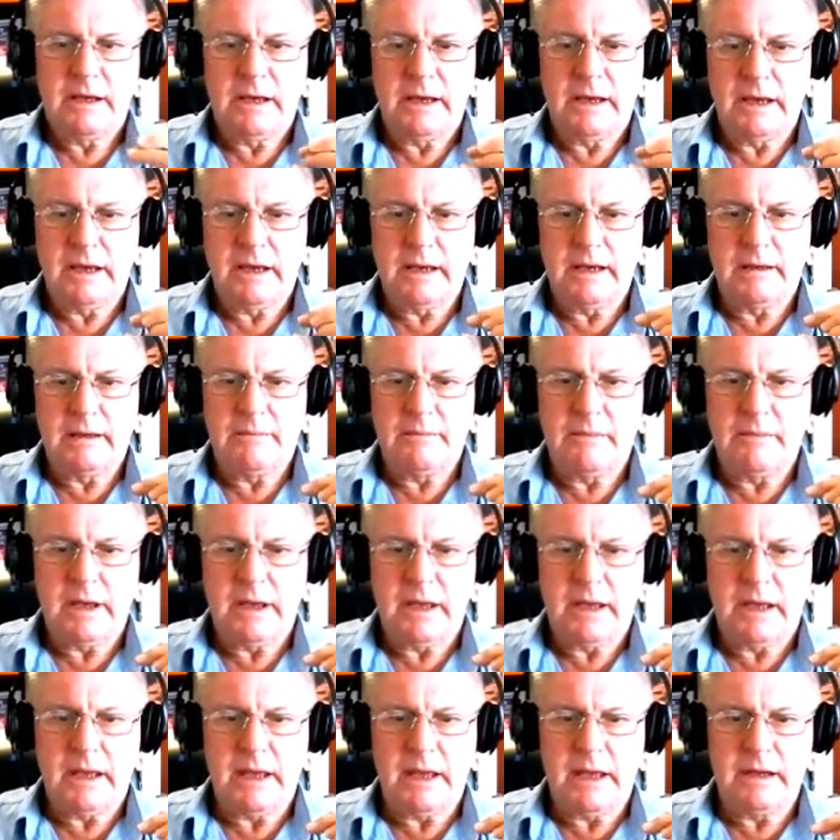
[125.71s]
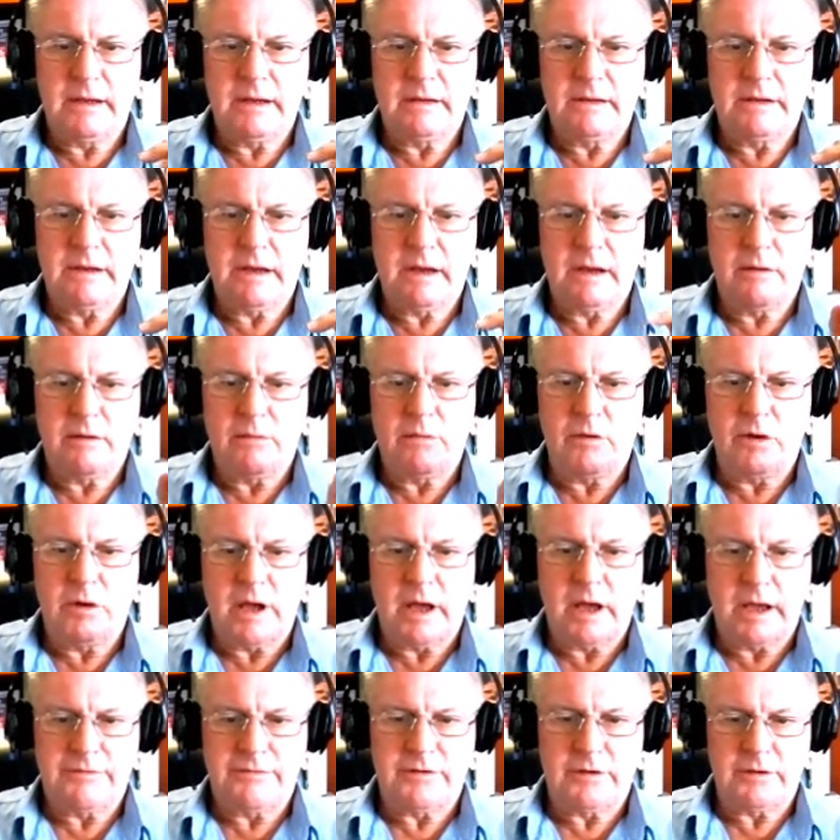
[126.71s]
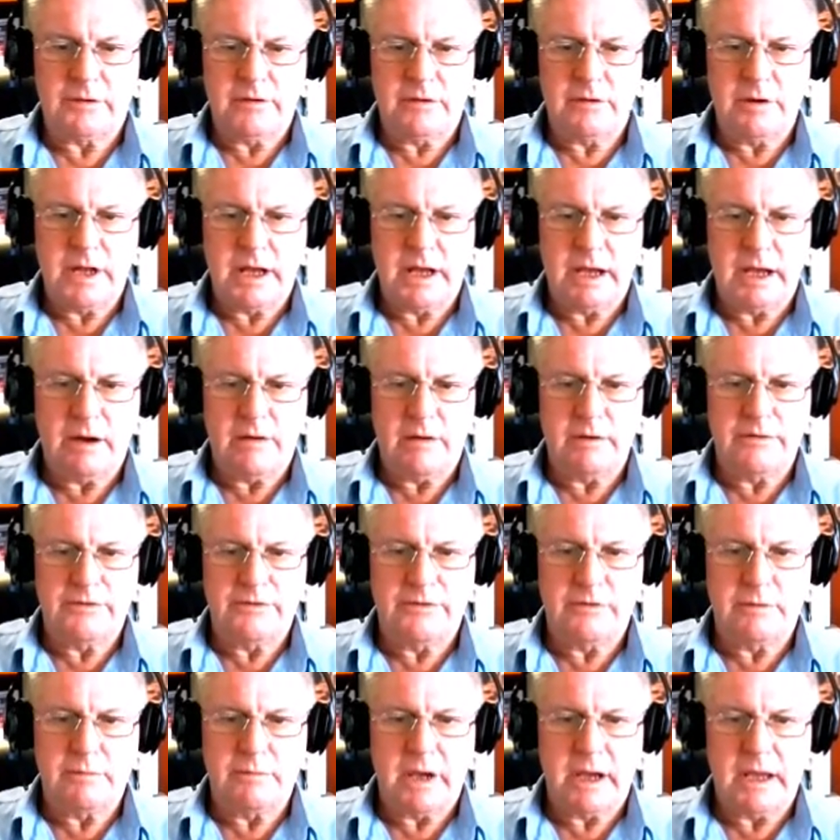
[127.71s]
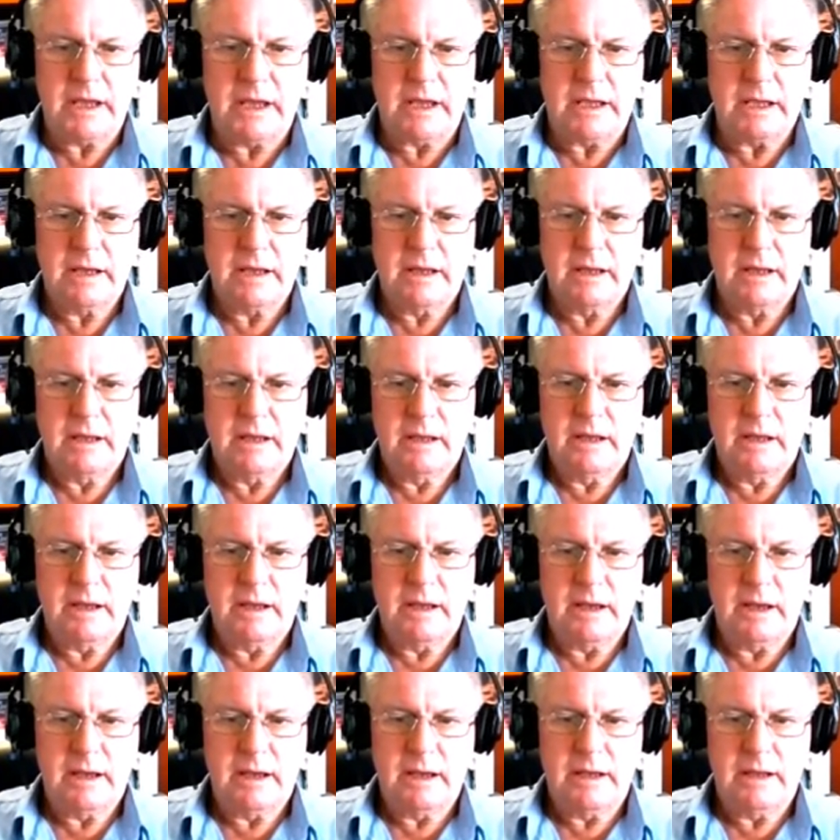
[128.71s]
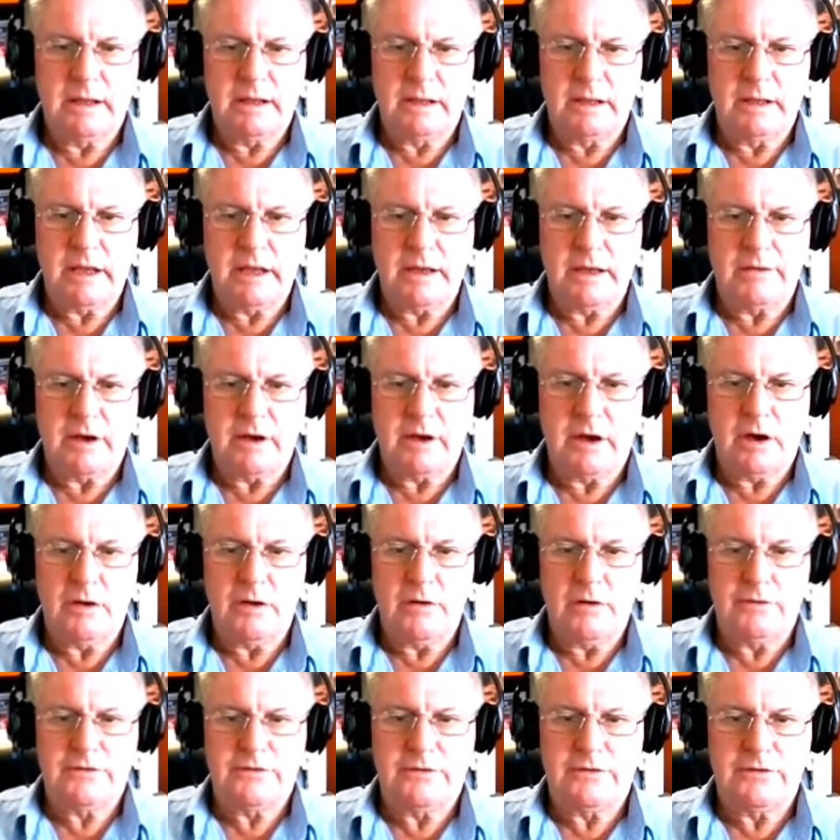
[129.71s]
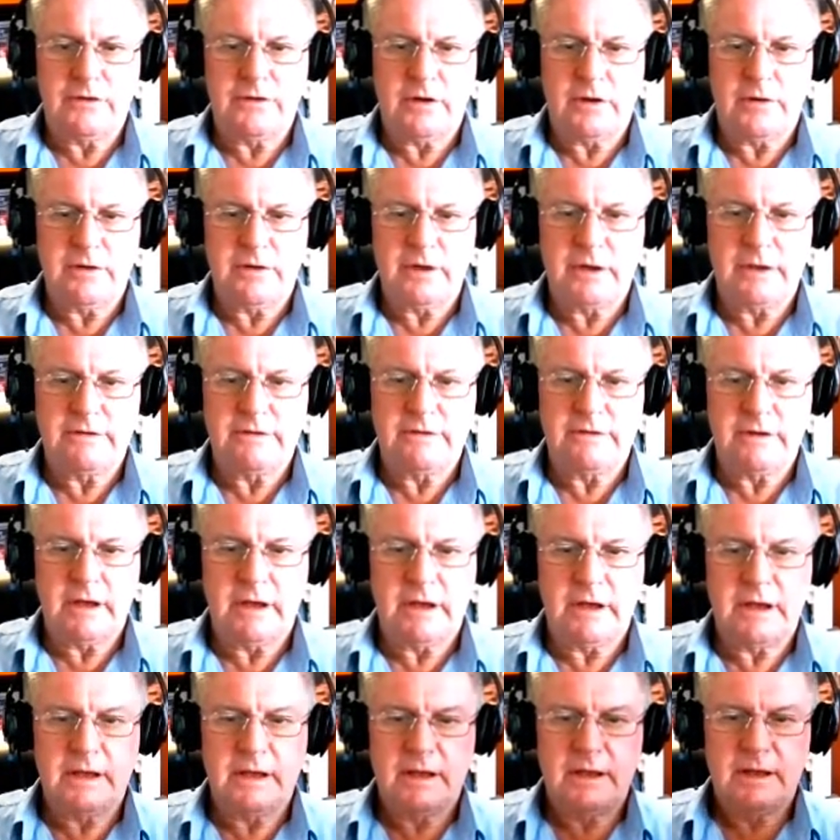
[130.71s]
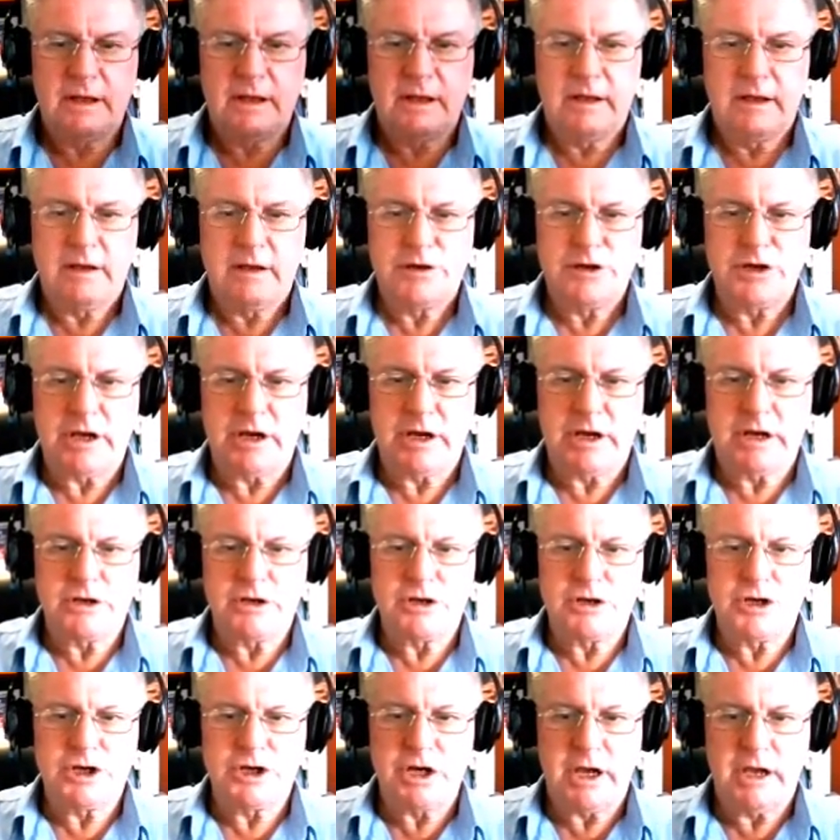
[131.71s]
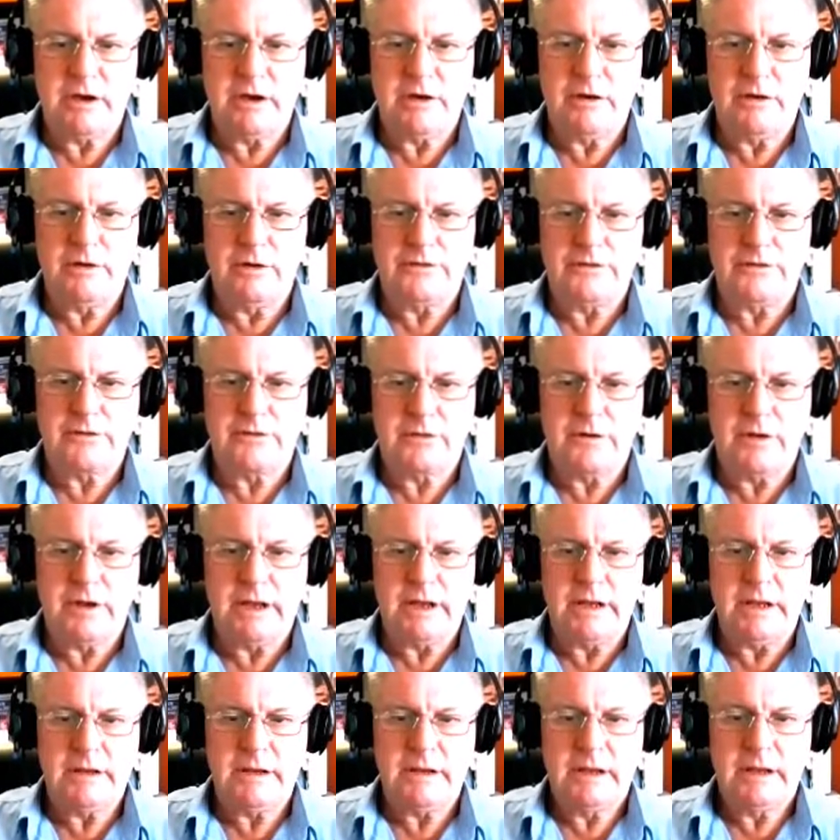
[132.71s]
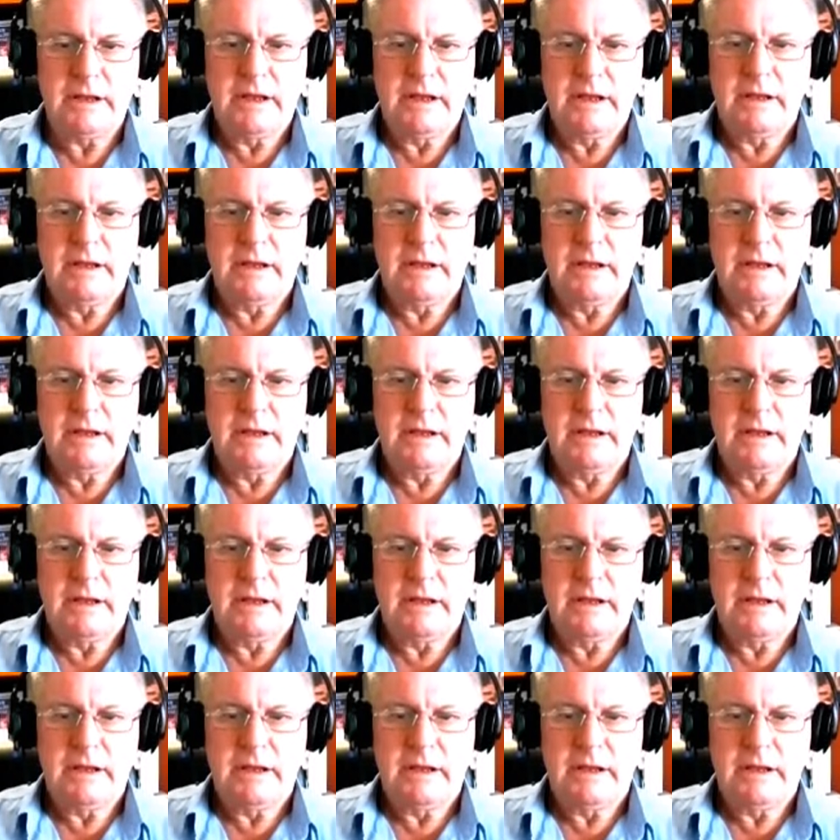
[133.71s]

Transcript: Um, and uh, what I have to do now is to make uh, Leah the host so that uh, she can share her screen.